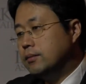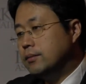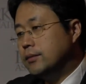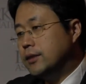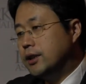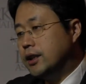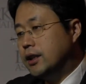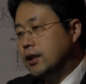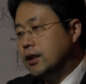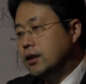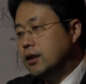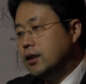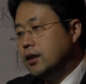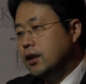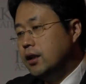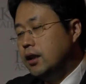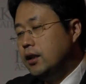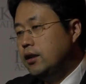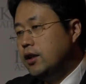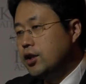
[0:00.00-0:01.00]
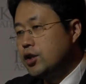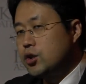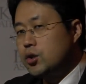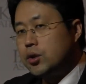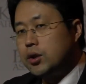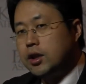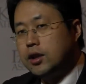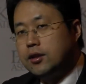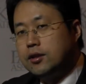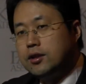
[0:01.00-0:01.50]
the
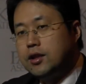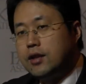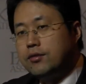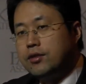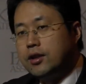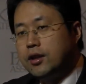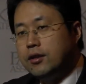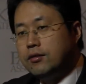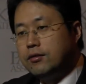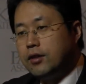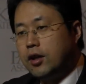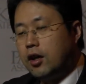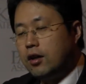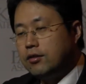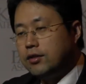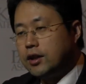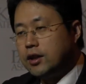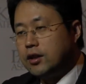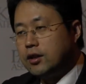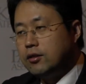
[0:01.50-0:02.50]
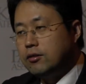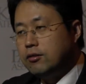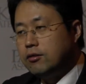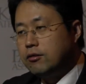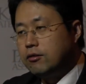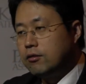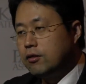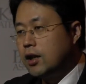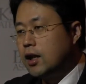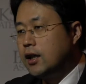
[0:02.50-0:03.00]
industry is definitely evolving
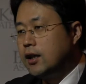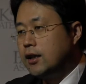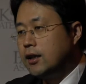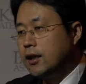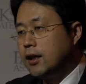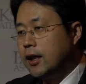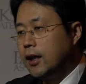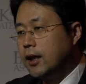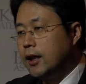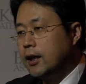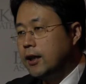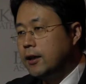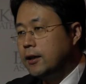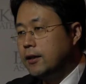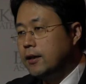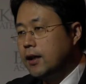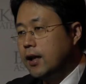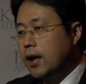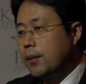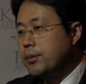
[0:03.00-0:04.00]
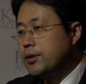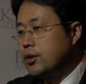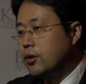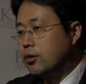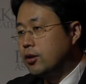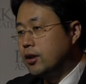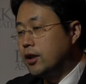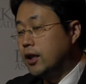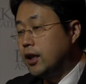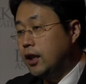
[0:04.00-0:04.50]
from a
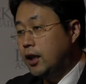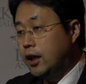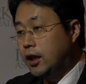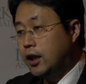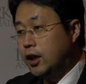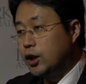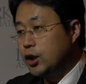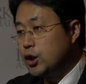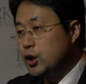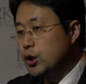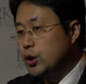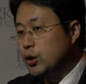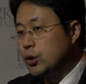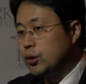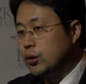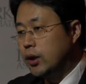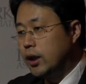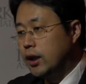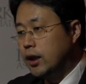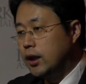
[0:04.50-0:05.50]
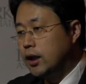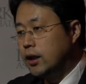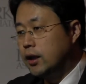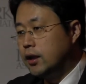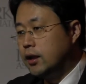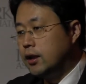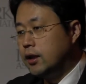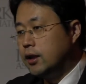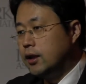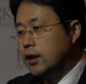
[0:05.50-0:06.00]
episodic care to a
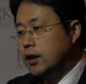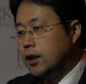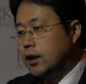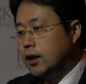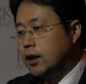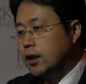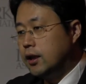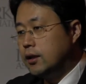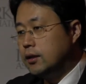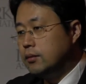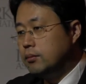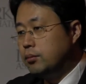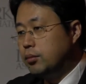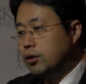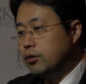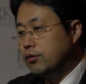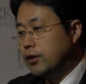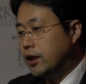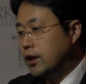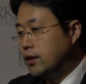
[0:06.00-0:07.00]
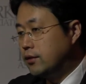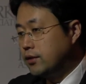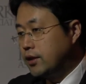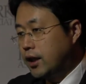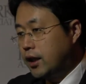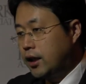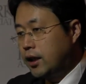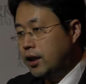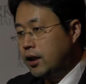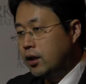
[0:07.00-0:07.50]
uh, preventive
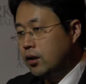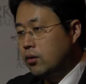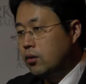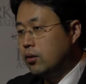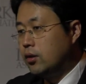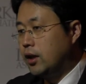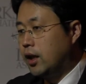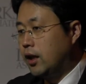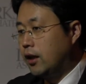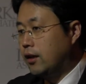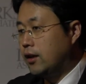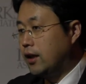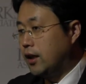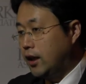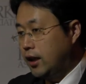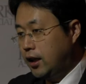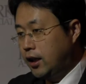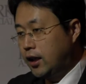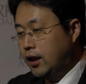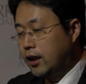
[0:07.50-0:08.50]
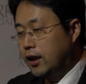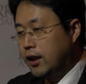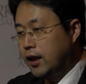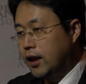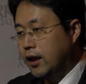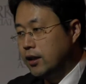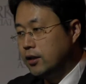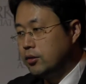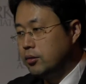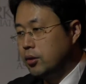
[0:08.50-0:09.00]
care, coordinated care,
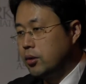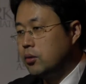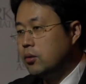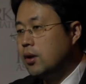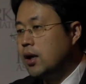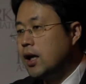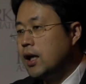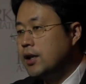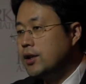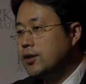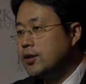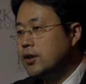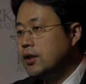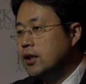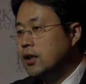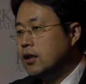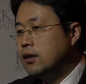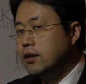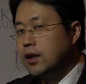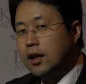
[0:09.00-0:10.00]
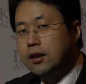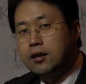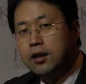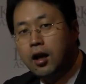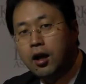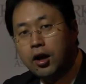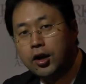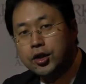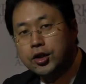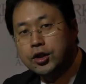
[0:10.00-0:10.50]
and requires
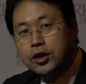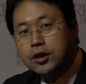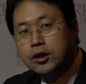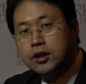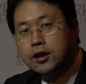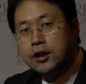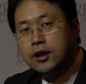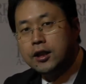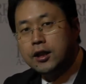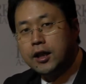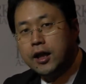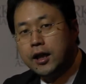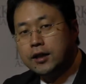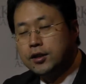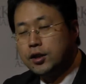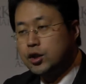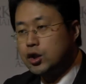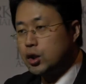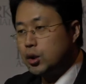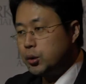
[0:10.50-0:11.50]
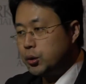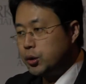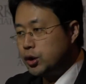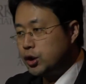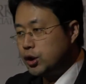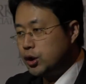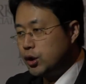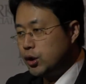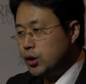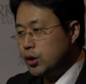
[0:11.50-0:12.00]
technology as a
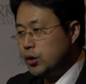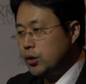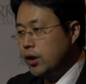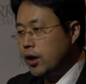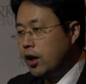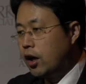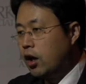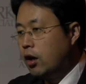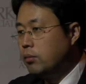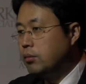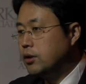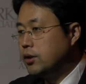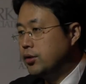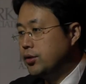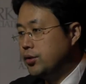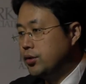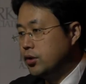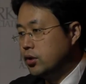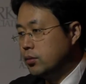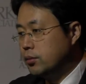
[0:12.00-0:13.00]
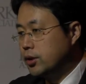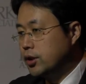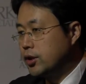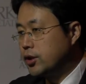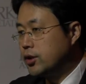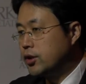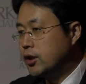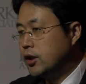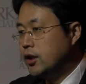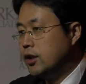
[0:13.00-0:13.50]
solution to help
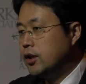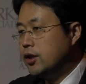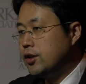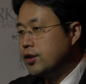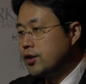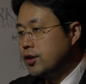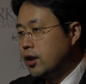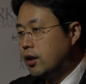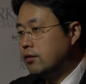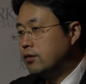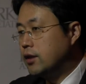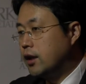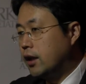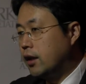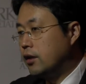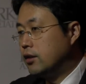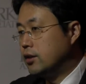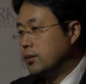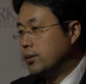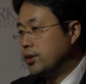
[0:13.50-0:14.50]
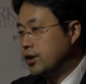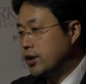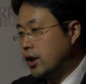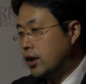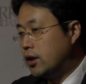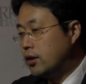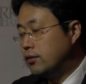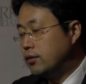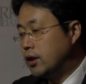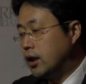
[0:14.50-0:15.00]
consumers self-care
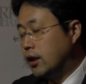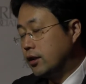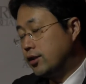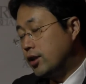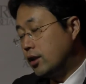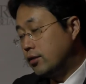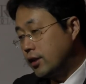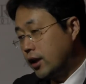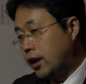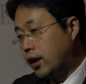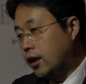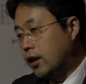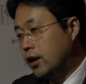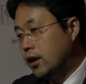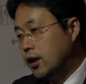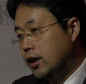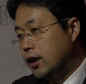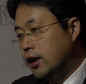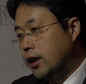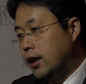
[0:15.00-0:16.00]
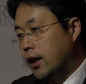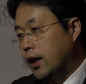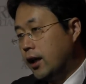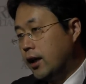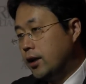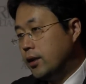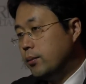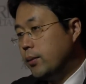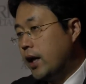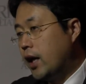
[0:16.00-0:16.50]
themselves, uh, self-care,
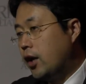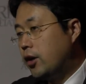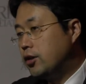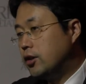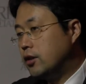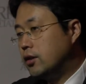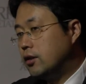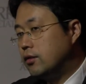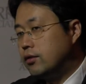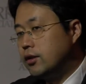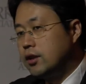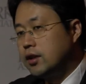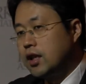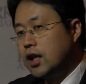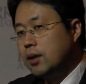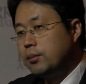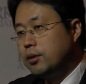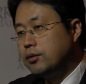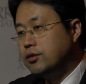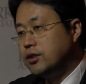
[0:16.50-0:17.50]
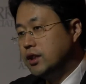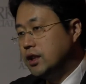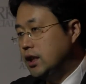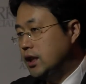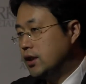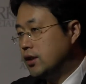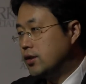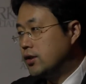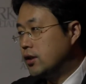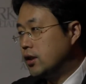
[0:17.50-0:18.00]
and managing different type of
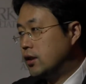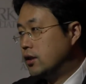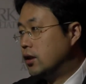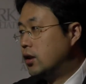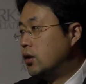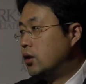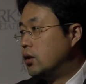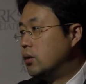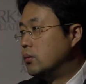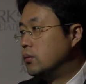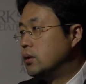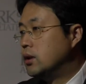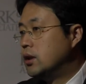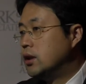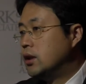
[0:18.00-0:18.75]
needs in the home